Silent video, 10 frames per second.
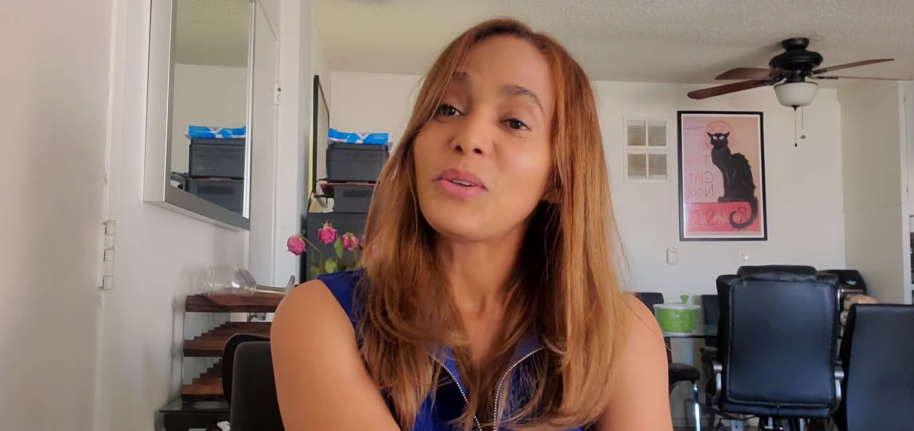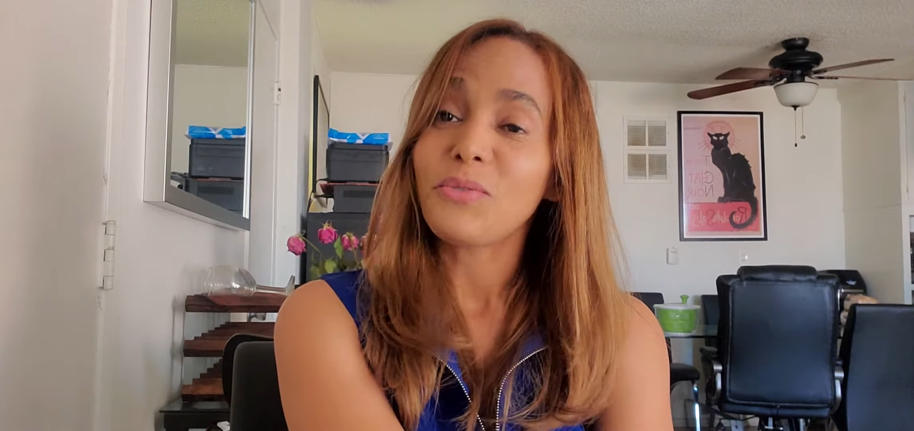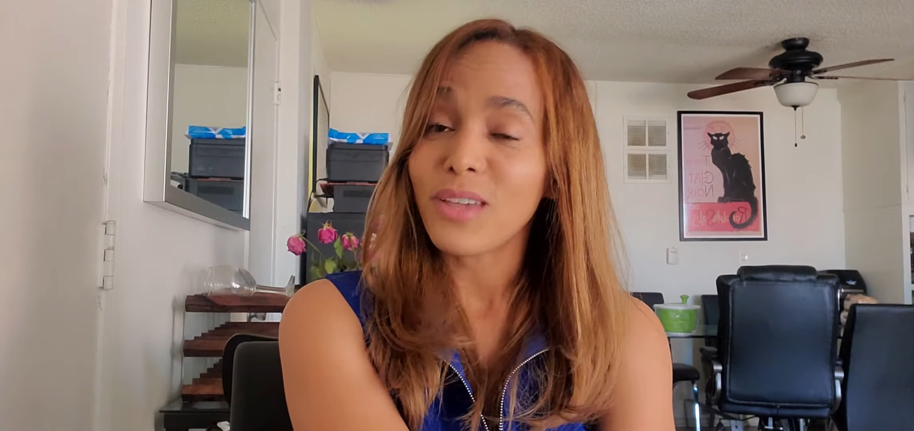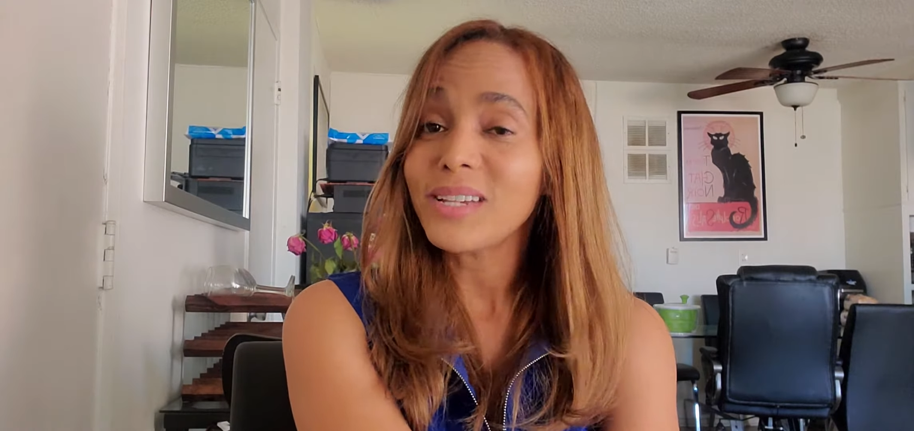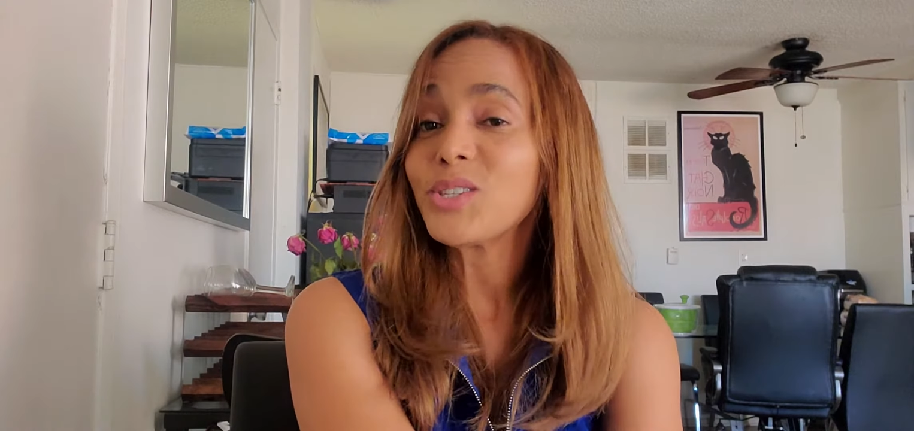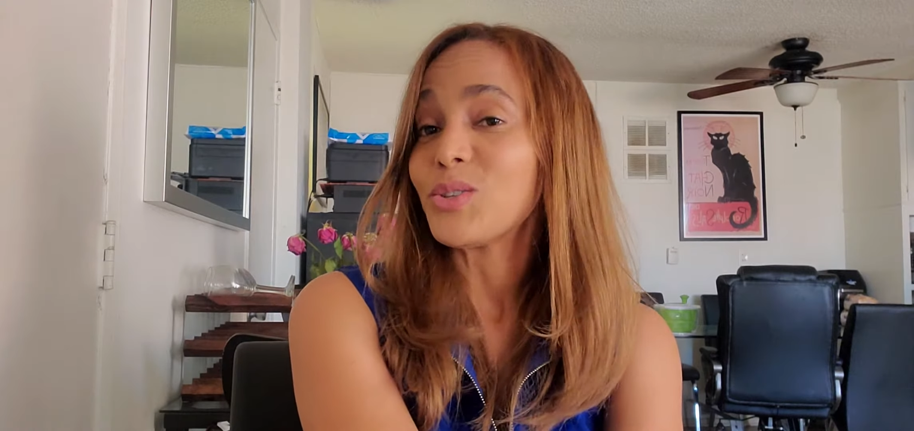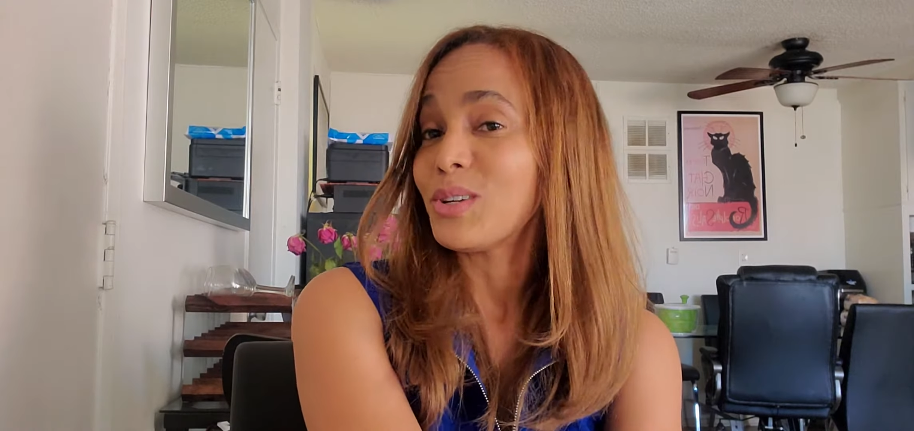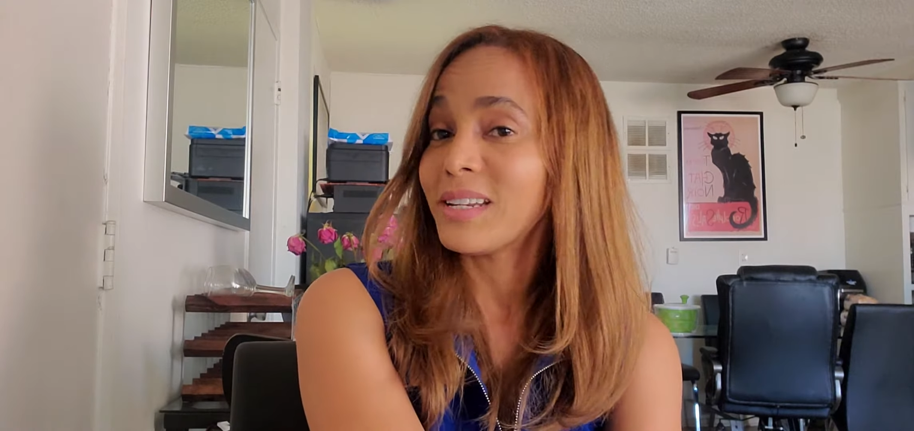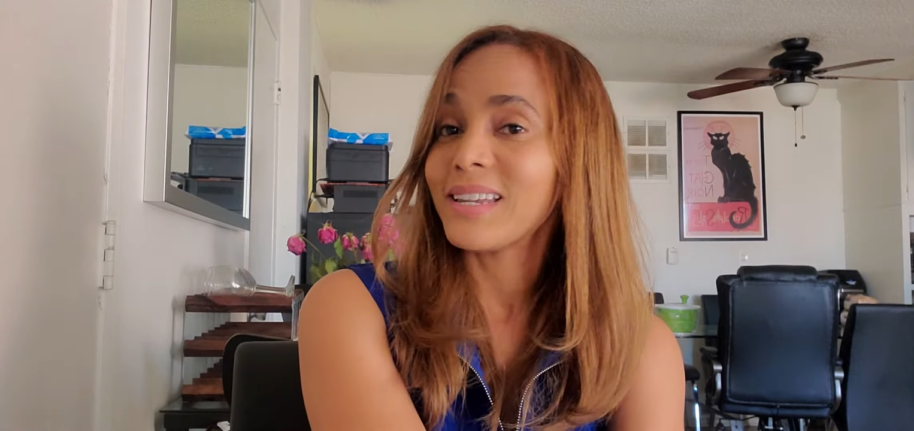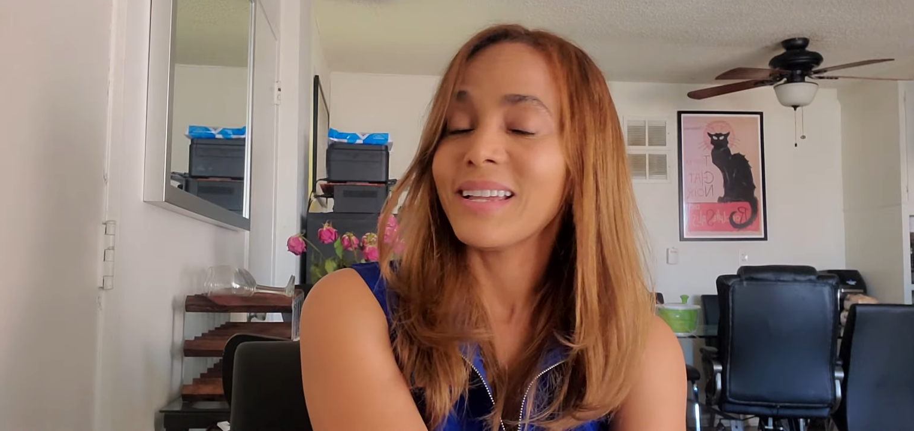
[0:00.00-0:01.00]
Thanks,
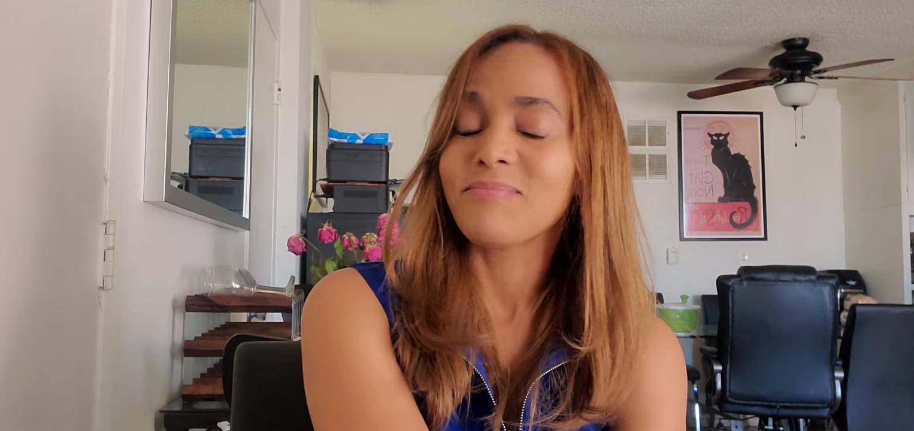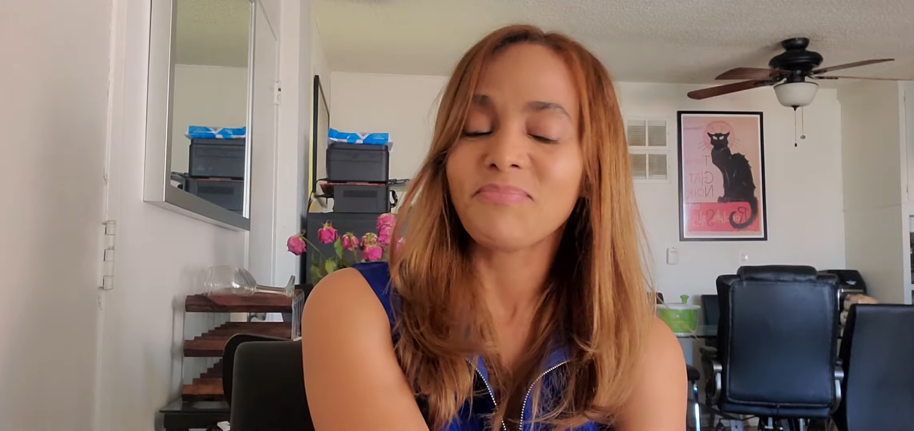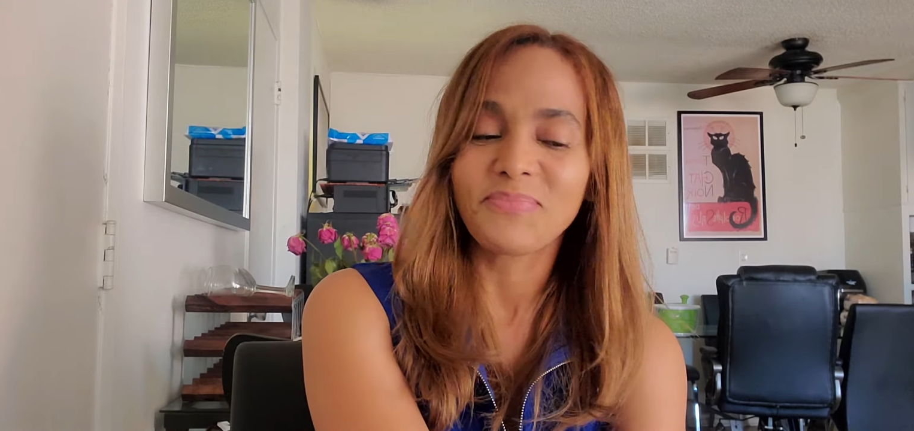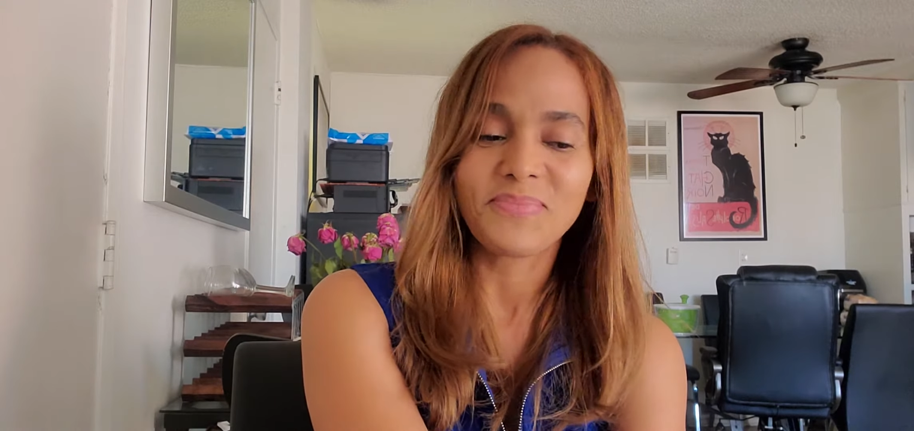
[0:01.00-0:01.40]
Jonathan.